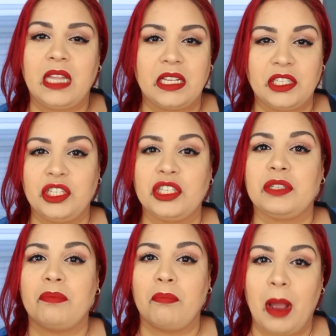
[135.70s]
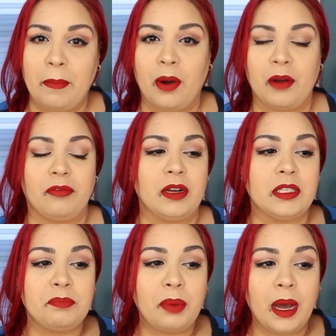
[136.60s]
that's just my
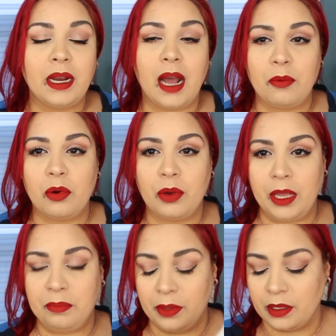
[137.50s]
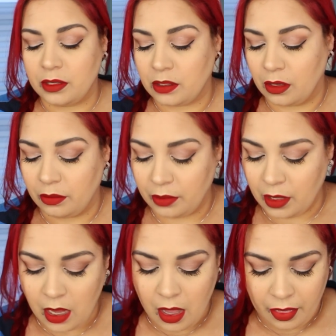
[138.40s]
preference, but I will keep this, so
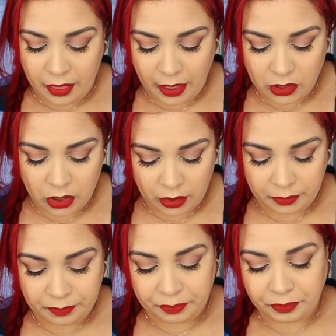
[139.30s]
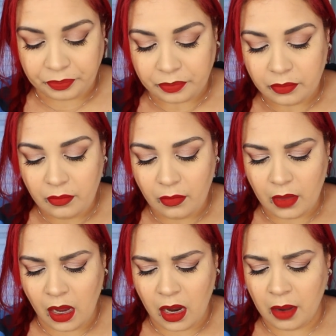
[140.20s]
that's good.
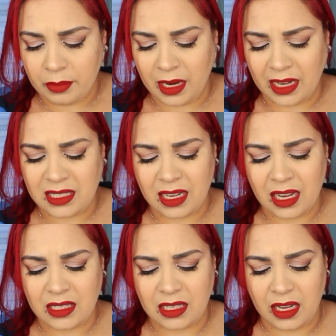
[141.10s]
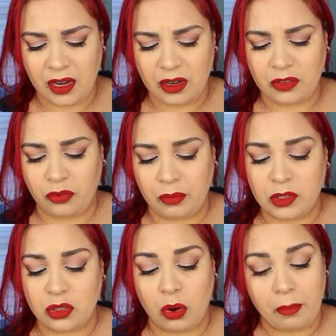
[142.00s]
Um, the next thing I see here is from
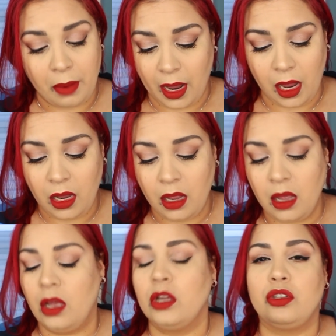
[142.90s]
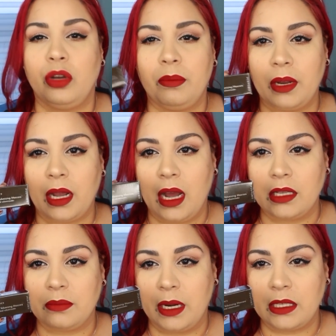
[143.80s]
Sormé, Treatment
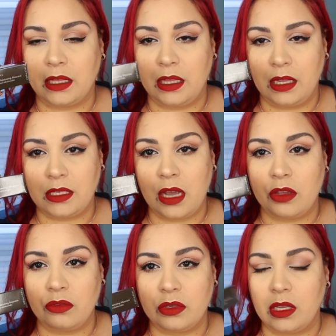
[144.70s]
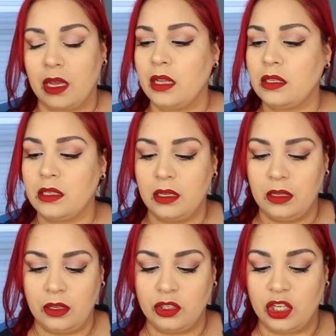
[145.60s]
Cosmetics. I think that's how you say it.
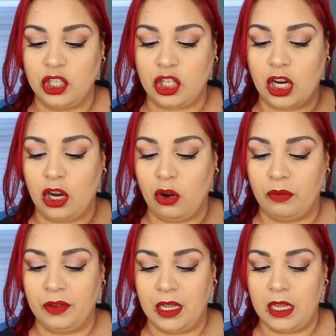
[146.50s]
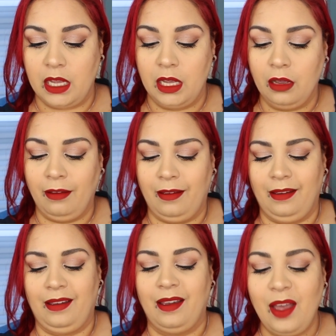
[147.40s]
There's a ch over the E.
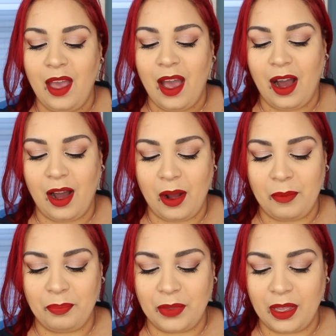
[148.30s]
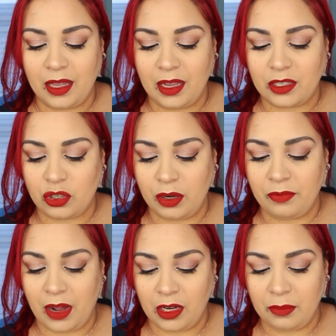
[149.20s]
um, Extreme
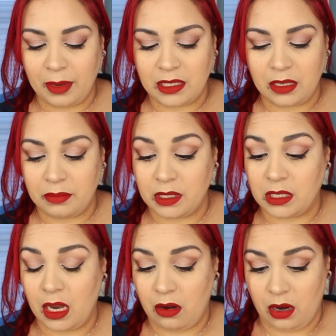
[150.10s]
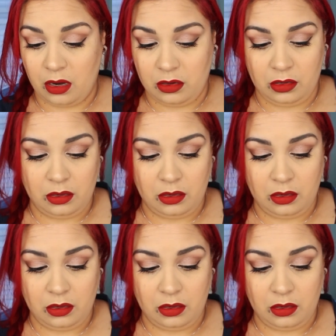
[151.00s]
Volumizing Mascara.